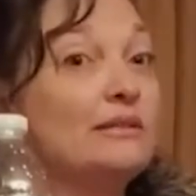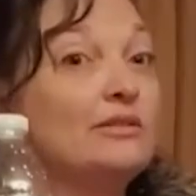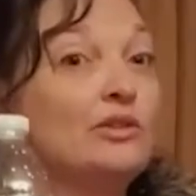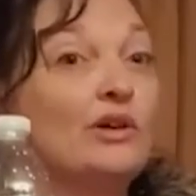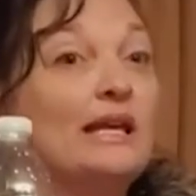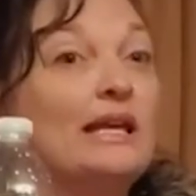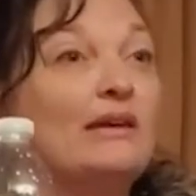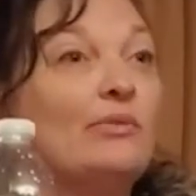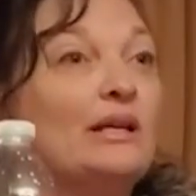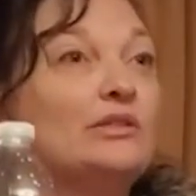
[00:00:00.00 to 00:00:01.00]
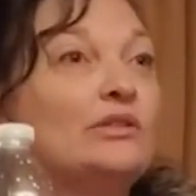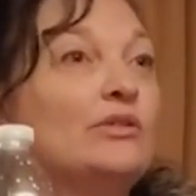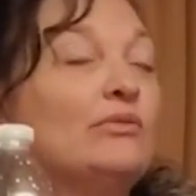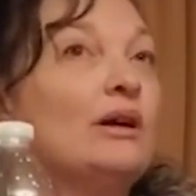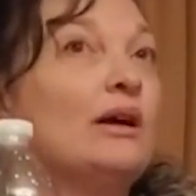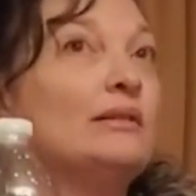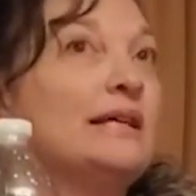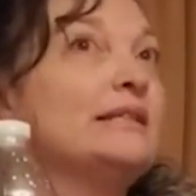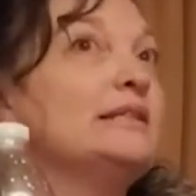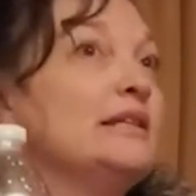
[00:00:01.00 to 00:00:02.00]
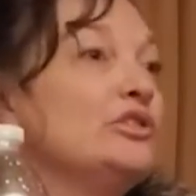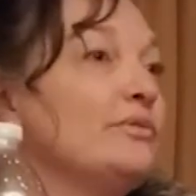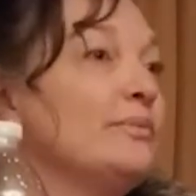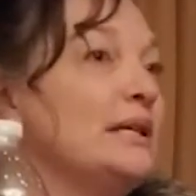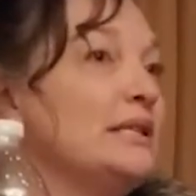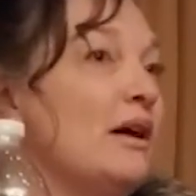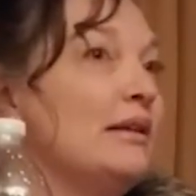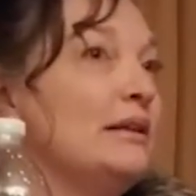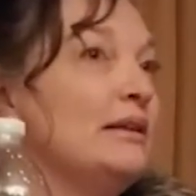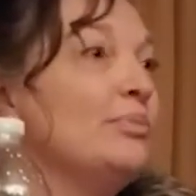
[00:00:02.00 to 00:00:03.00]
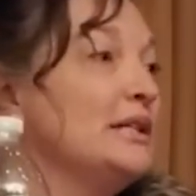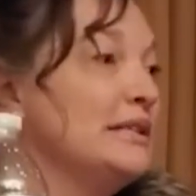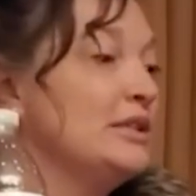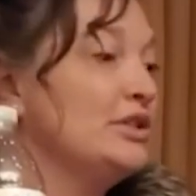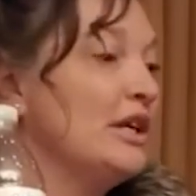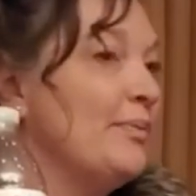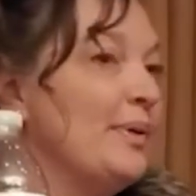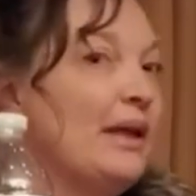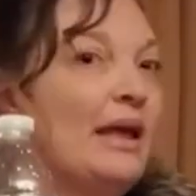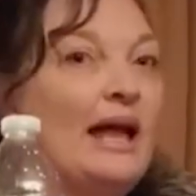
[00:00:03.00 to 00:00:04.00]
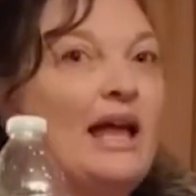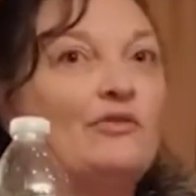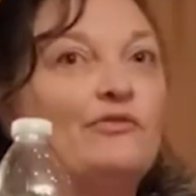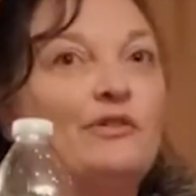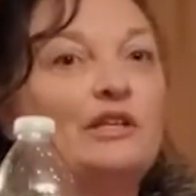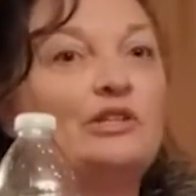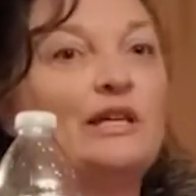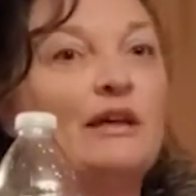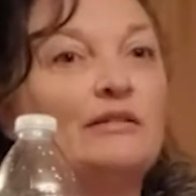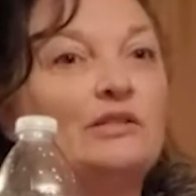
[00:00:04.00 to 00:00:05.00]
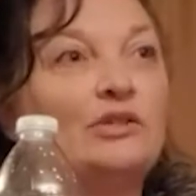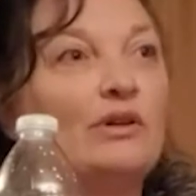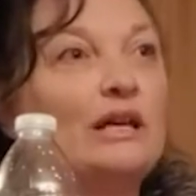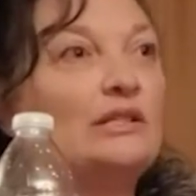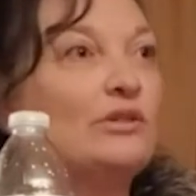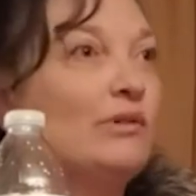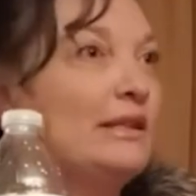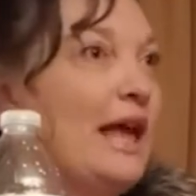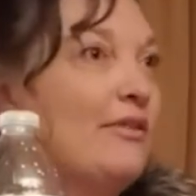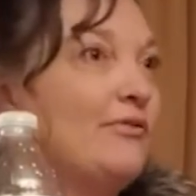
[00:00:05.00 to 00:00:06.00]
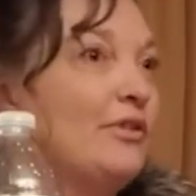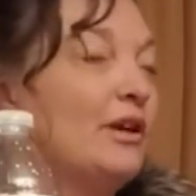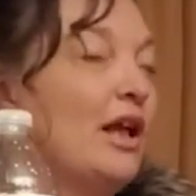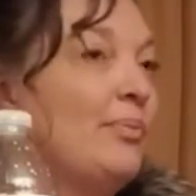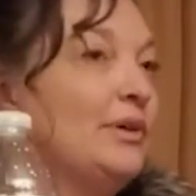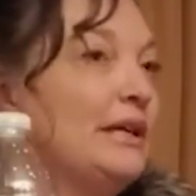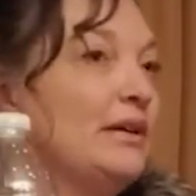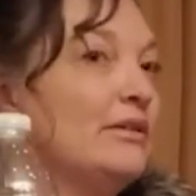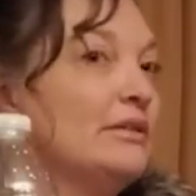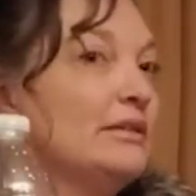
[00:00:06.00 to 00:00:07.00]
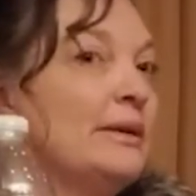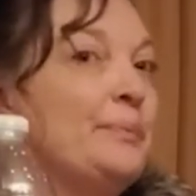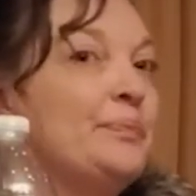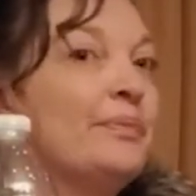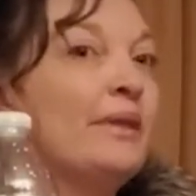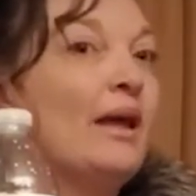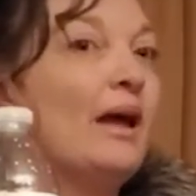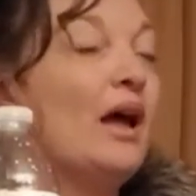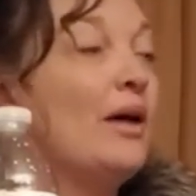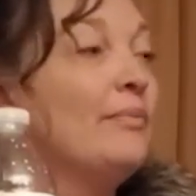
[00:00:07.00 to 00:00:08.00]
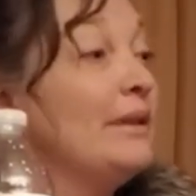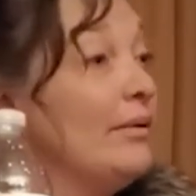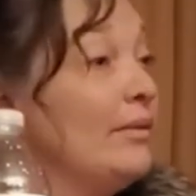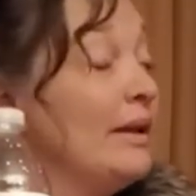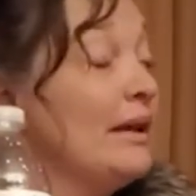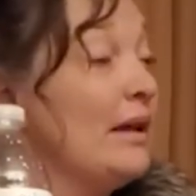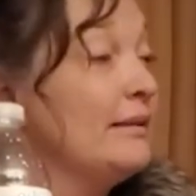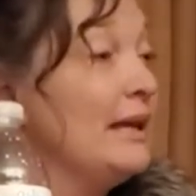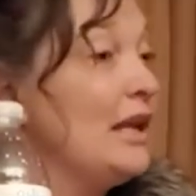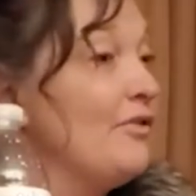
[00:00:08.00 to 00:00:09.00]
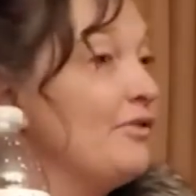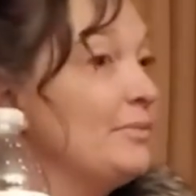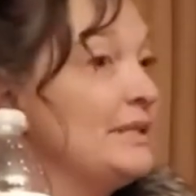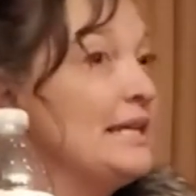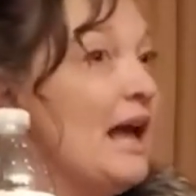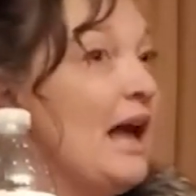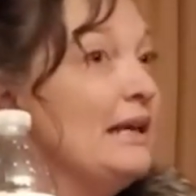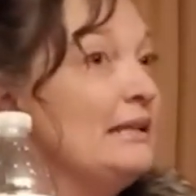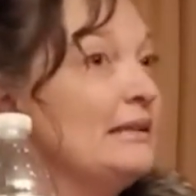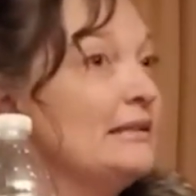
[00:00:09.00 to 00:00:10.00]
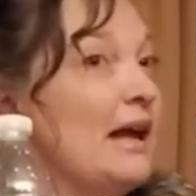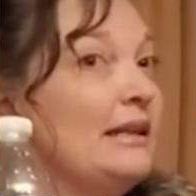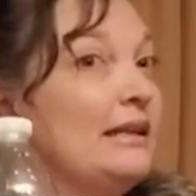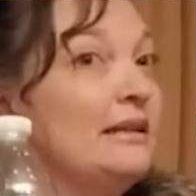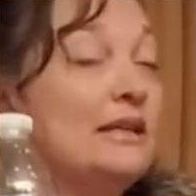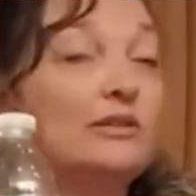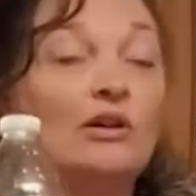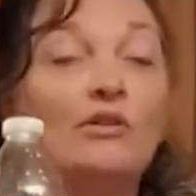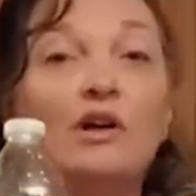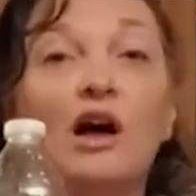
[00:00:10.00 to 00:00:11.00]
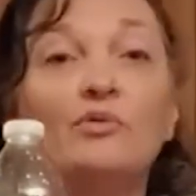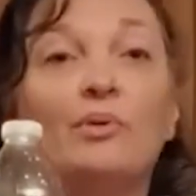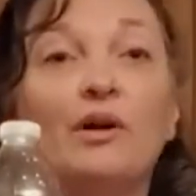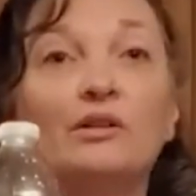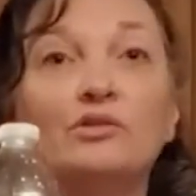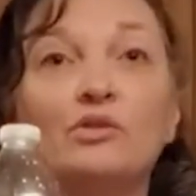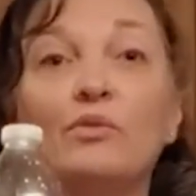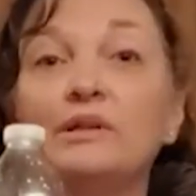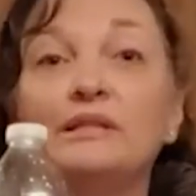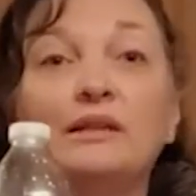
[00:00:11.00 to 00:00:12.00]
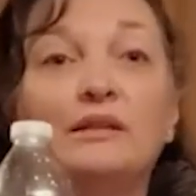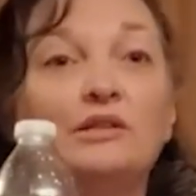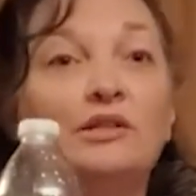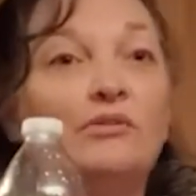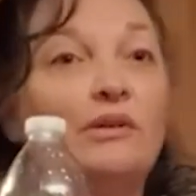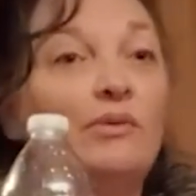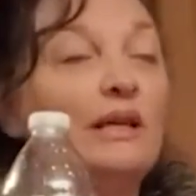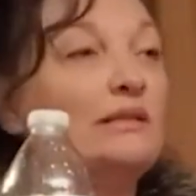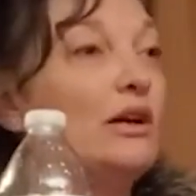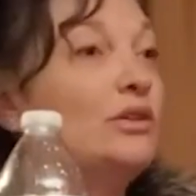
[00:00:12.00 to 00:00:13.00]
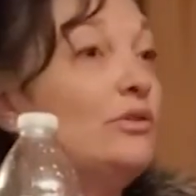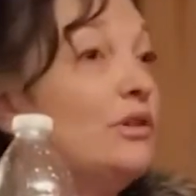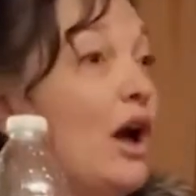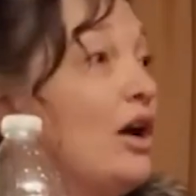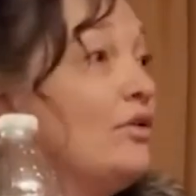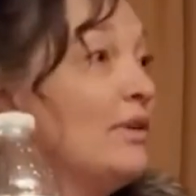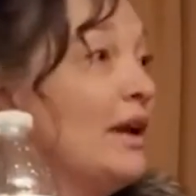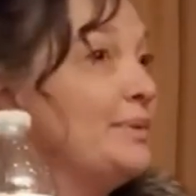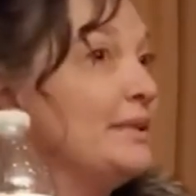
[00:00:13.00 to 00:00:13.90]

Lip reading: degree, he went to Texas Instruments on an apprenticeship and finished out his degree doing that for a couple of years. He got laid off from TI and he decided he had sold the auto parts store. What's he going to do? He went and started doing auto reps.